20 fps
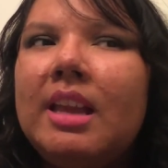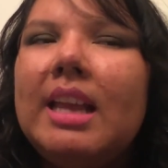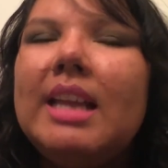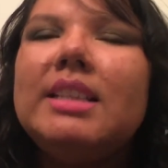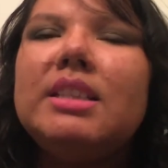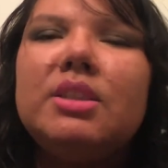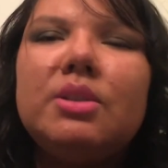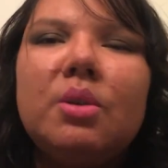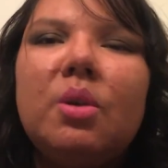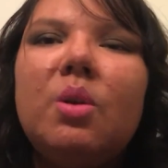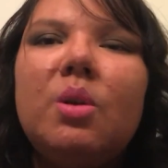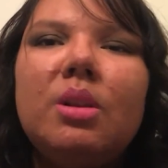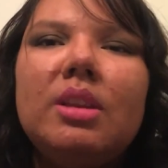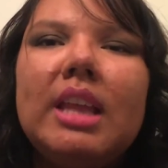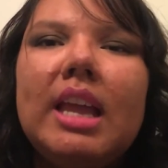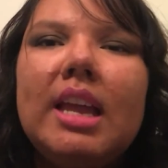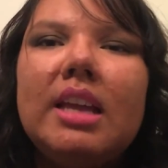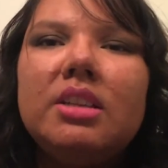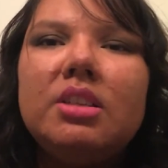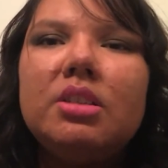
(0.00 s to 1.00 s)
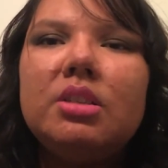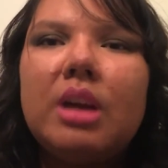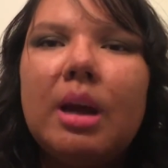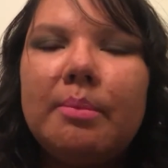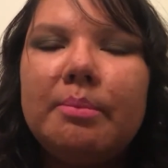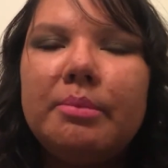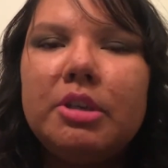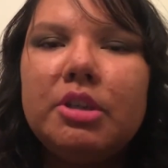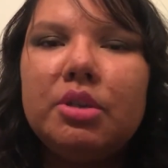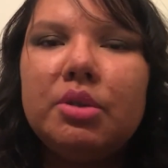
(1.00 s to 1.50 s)
It's sold at
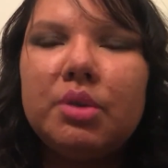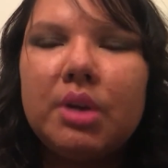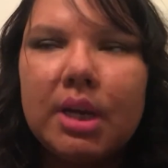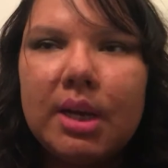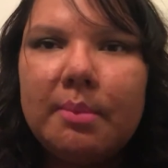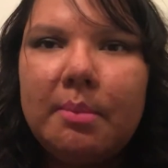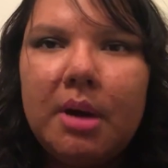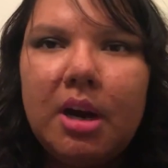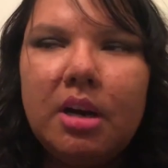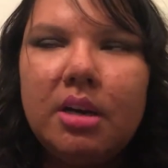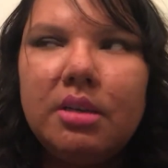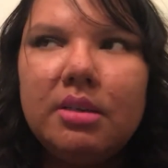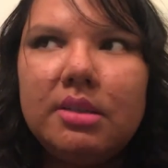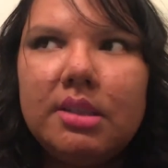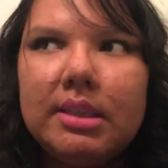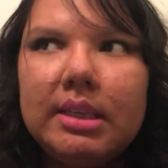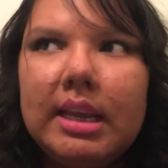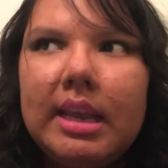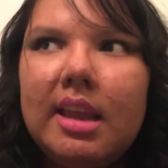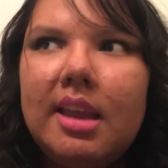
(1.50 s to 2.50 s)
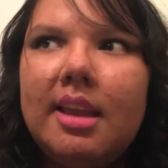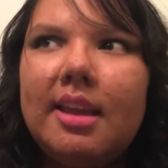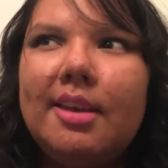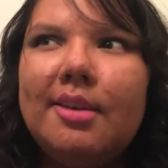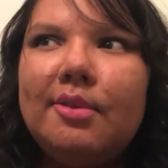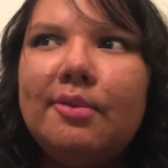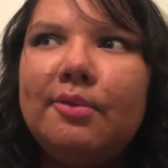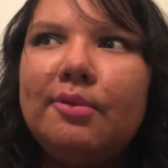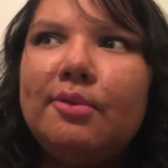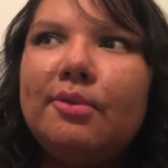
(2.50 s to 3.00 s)
Shoppers Drug Mart
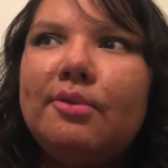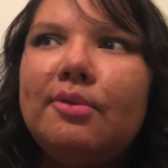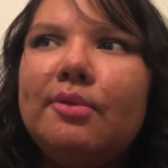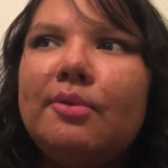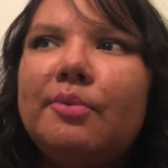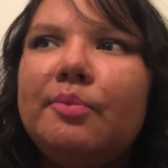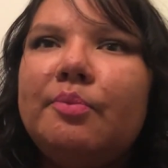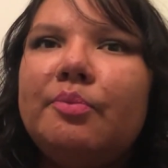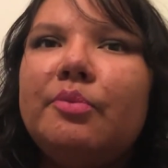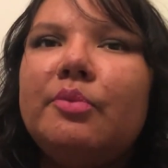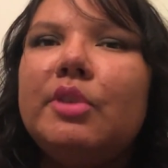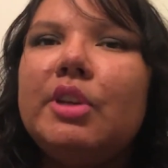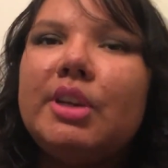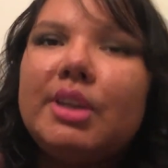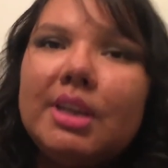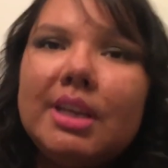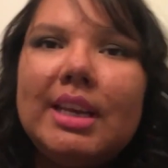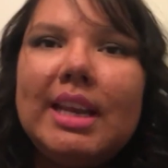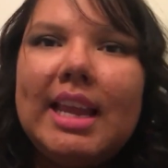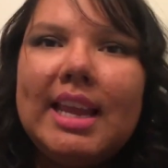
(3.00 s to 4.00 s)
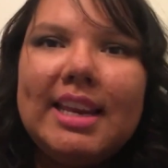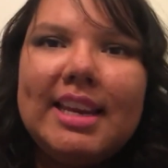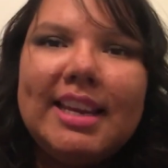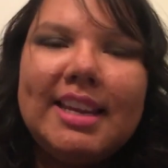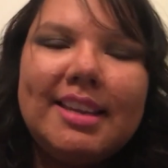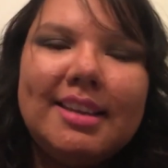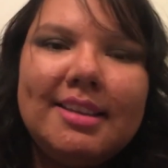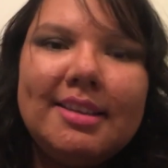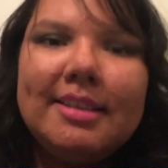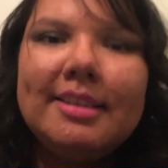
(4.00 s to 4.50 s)
if you're
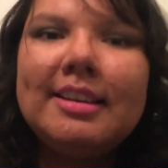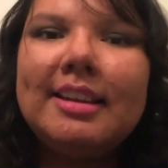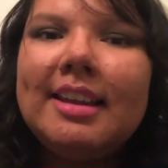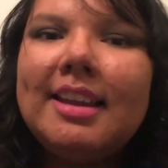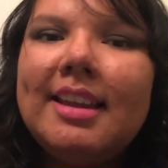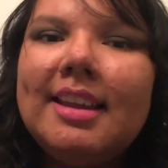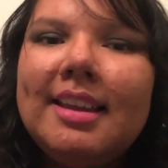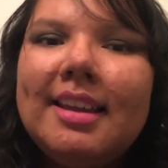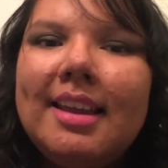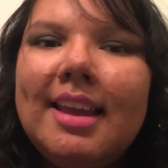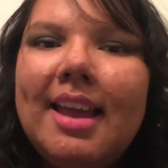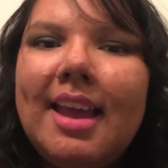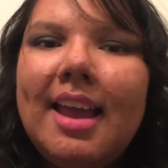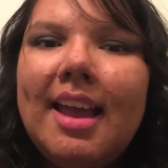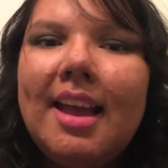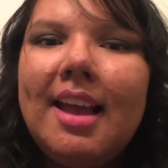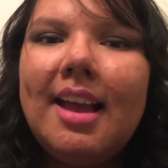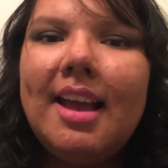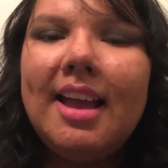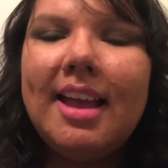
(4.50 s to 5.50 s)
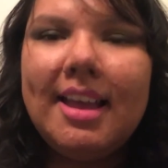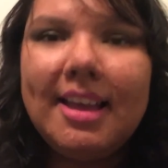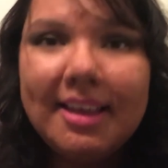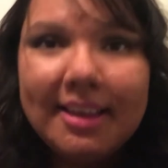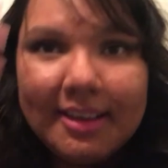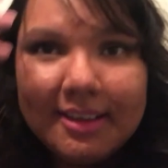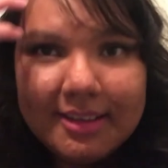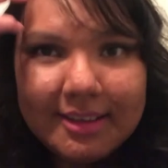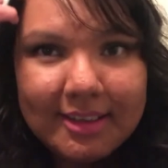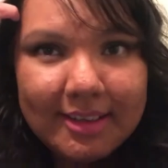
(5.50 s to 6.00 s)
Canadian.
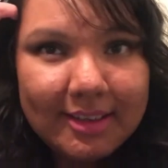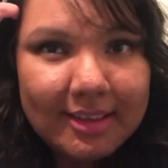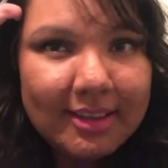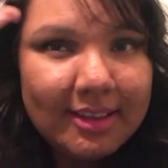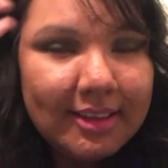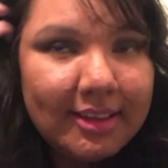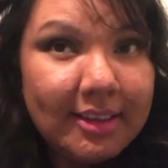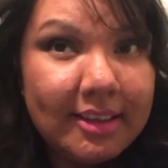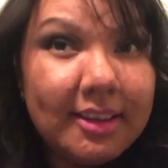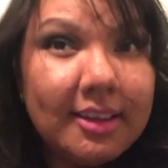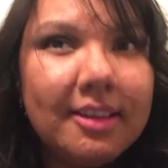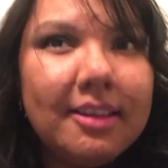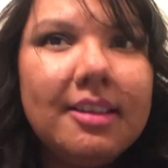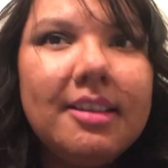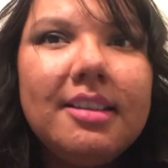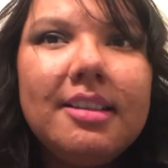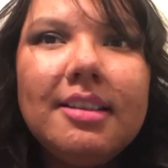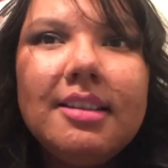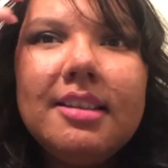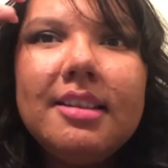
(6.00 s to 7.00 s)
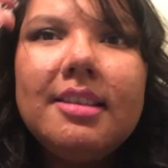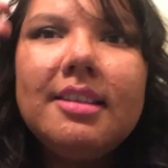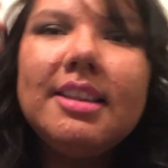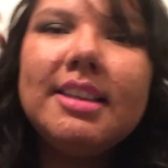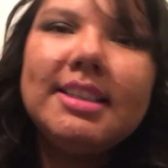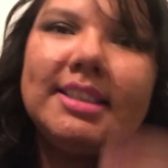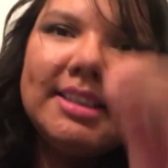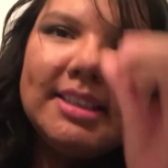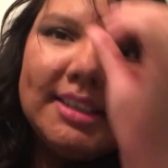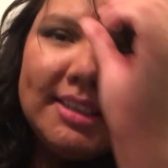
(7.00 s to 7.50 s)
And
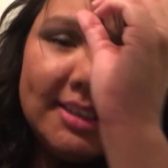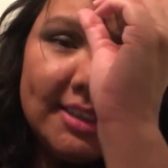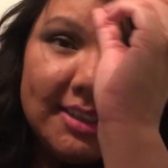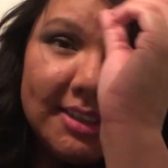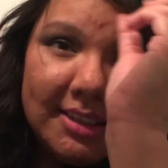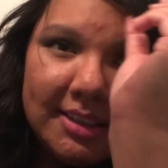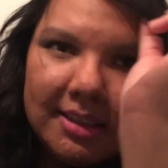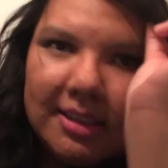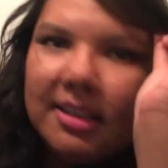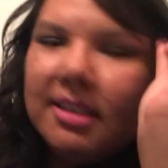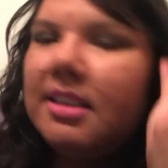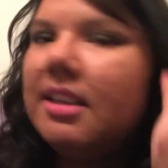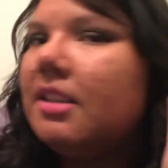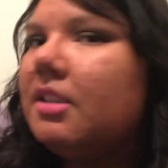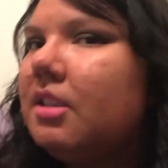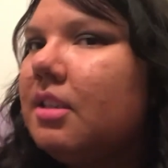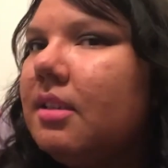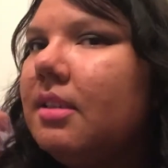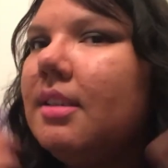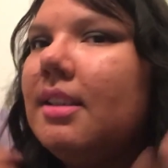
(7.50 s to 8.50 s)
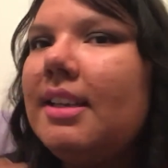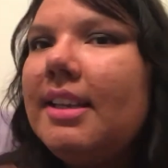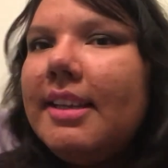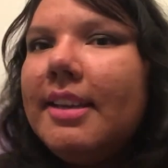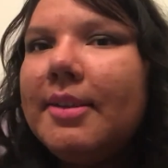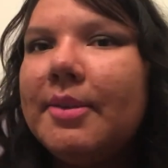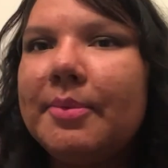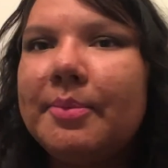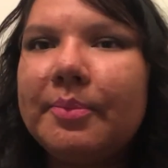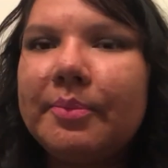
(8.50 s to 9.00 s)
this is
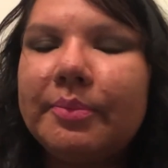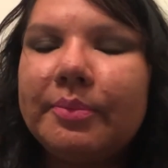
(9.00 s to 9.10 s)
essentially